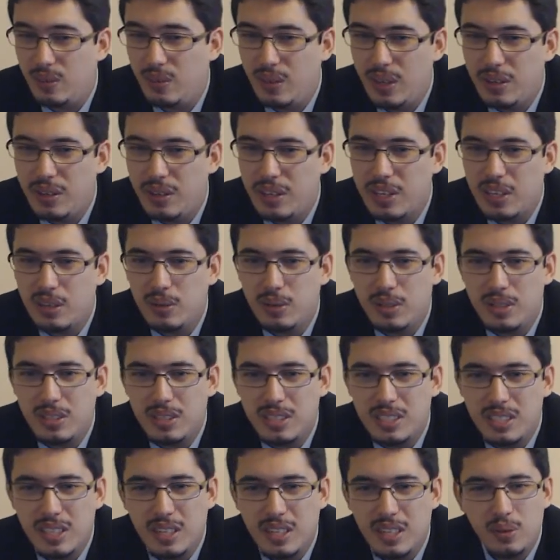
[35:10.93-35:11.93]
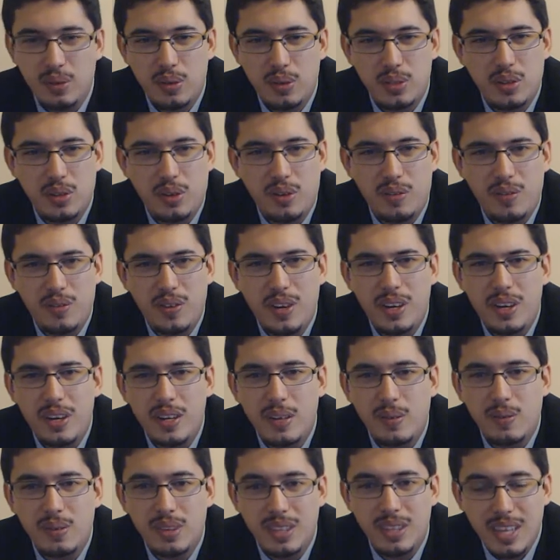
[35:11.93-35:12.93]
felt like he would just settle for the top
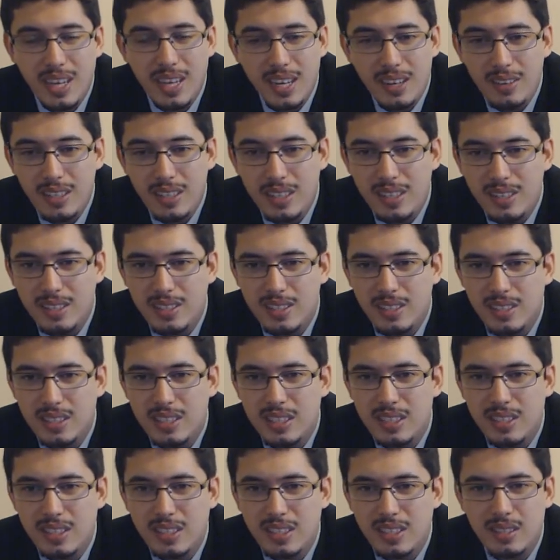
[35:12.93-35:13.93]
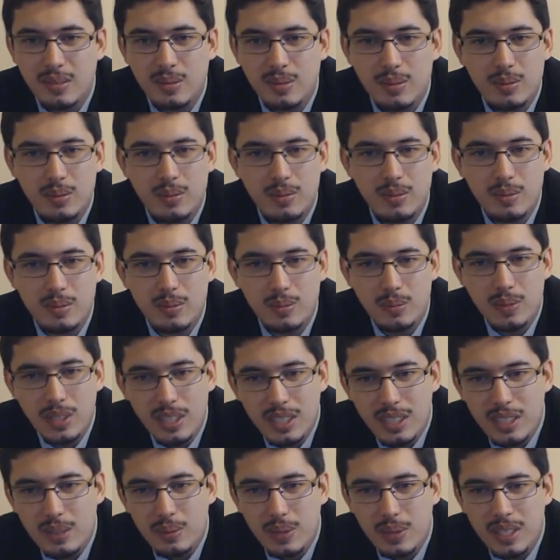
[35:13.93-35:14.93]
5. Now it looks like he's going to
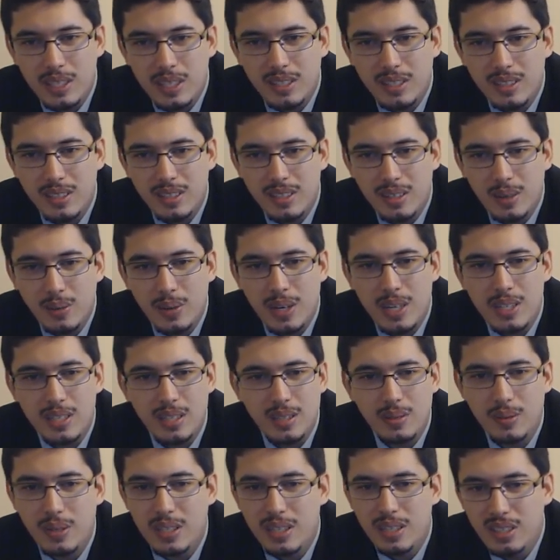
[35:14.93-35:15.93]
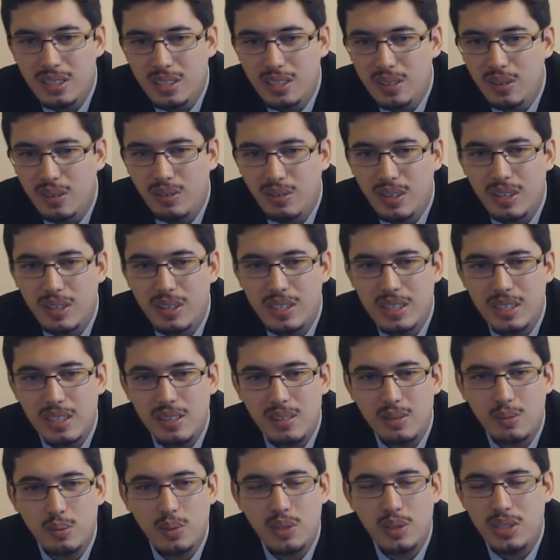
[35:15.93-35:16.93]
really win the race. I really do feel
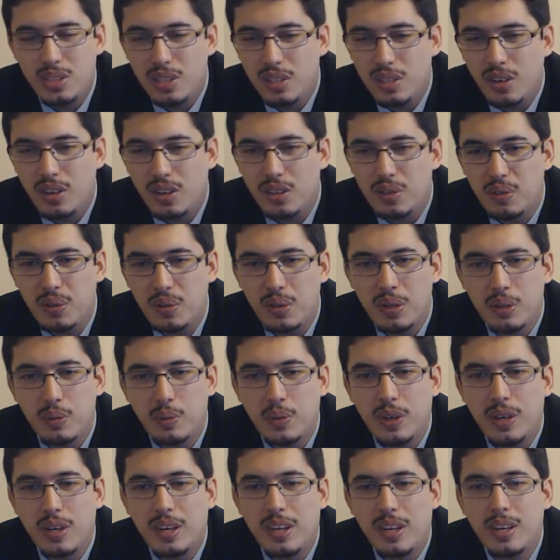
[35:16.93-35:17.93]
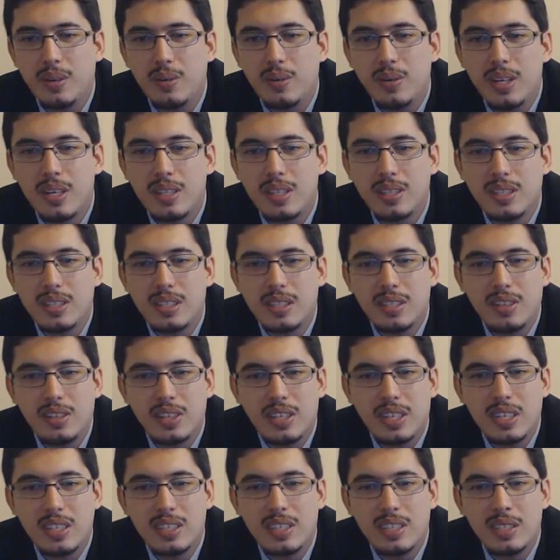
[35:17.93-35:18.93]
he would charge through and win that race, and
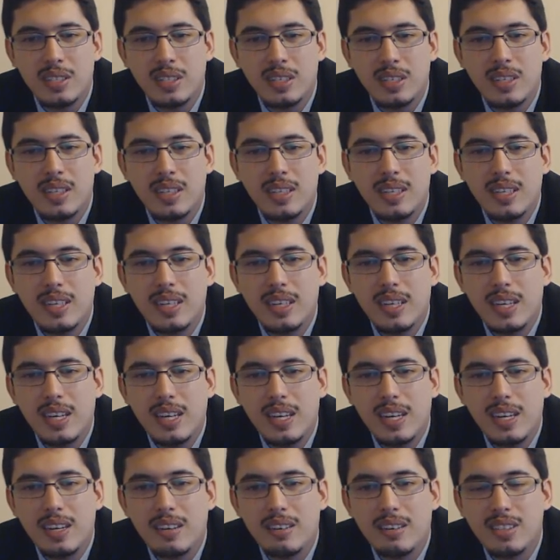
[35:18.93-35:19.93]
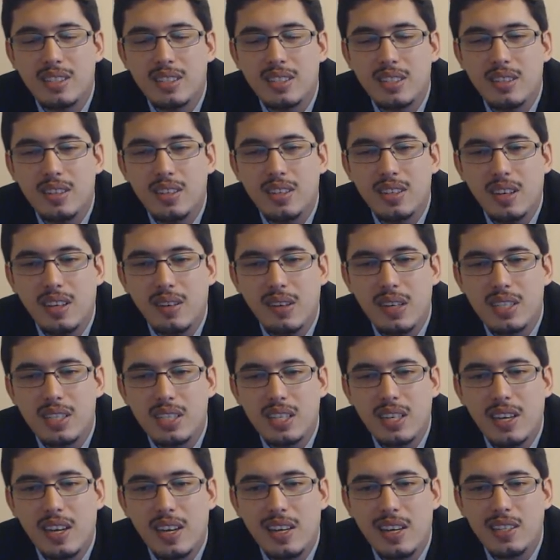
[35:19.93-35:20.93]
like he did here. And so I'll give
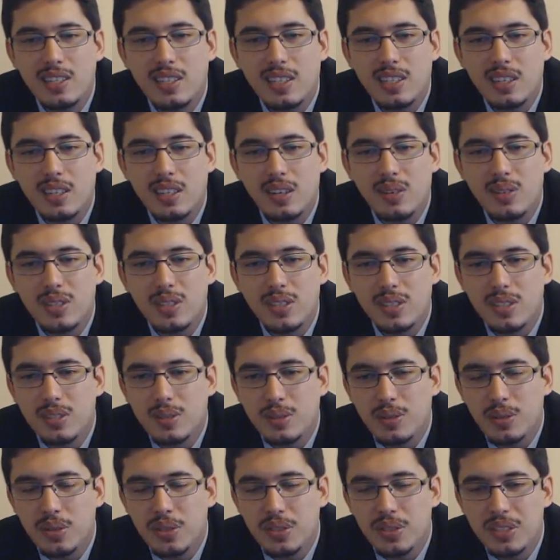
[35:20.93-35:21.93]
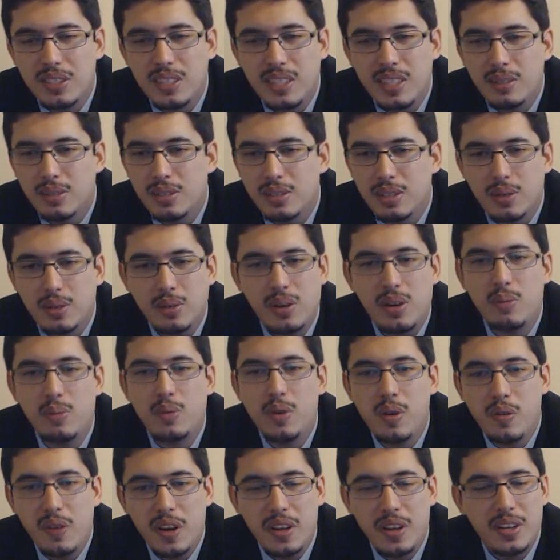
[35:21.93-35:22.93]
it to Hinchcliffe just because that was a
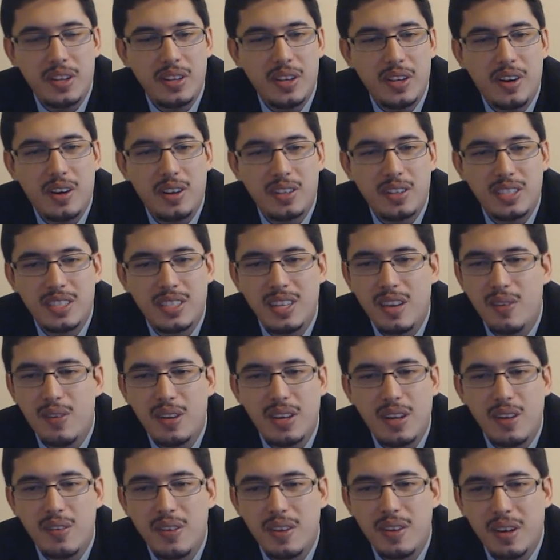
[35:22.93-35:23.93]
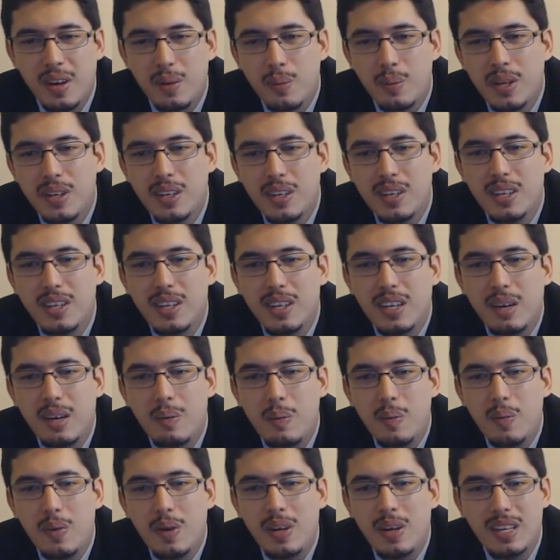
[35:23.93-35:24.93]
great move at the last, never giving up
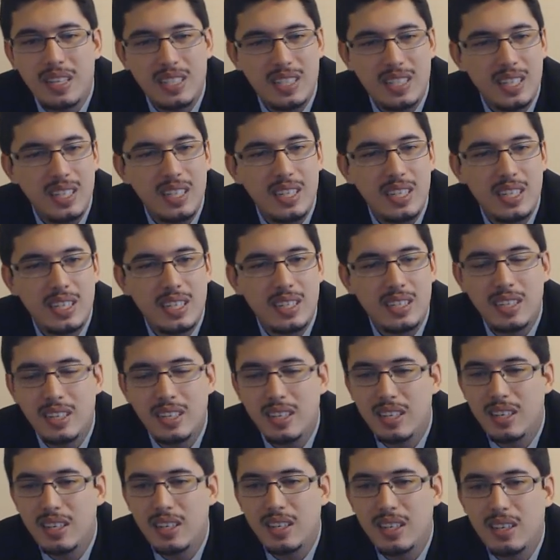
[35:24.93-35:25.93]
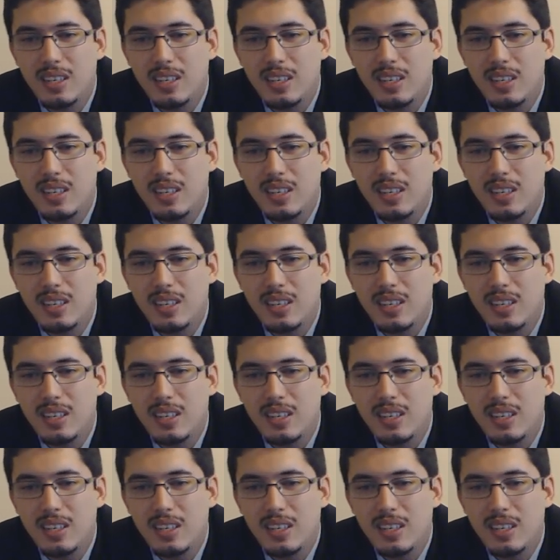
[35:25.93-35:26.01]
and taking